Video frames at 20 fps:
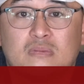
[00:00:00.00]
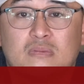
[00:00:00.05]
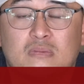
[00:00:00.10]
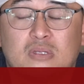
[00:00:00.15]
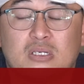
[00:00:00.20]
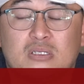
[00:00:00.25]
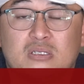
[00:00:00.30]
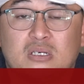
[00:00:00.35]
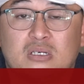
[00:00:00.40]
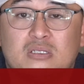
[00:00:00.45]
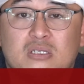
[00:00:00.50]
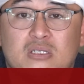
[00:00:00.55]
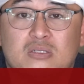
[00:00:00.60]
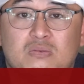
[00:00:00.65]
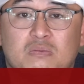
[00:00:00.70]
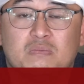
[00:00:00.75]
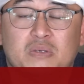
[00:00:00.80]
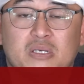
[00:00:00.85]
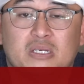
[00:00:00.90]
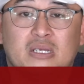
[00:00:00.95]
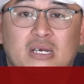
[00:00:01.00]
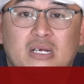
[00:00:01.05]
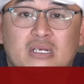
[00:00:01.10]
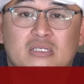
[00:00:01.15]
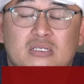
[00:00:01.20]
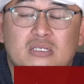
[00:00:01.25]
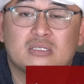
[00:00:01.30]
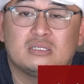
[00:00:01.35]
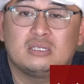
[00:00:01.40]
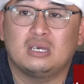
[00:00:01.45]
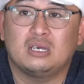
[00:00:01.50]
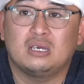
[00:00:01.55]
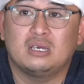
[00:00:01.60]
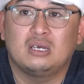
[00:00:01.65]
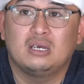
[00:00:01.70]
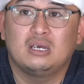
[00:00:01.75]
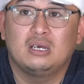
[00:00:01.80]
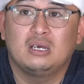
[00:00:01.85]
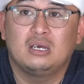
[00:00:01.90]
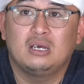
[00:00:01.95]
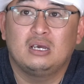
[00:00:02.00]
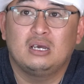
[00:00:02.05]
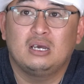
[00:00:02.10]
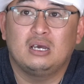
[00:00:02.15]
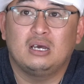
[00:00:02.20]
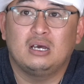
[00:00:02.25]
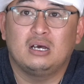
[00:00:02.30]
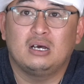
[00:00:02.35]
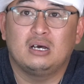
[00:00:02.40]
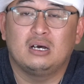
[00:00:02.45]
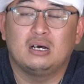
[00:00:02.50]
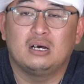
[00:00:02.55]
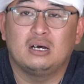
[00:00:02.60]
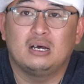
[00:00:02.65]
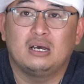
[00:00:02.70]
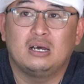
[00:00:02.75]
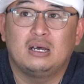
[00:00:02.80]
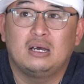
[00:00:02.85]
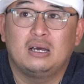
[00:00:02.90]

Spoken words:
That justice will be not just a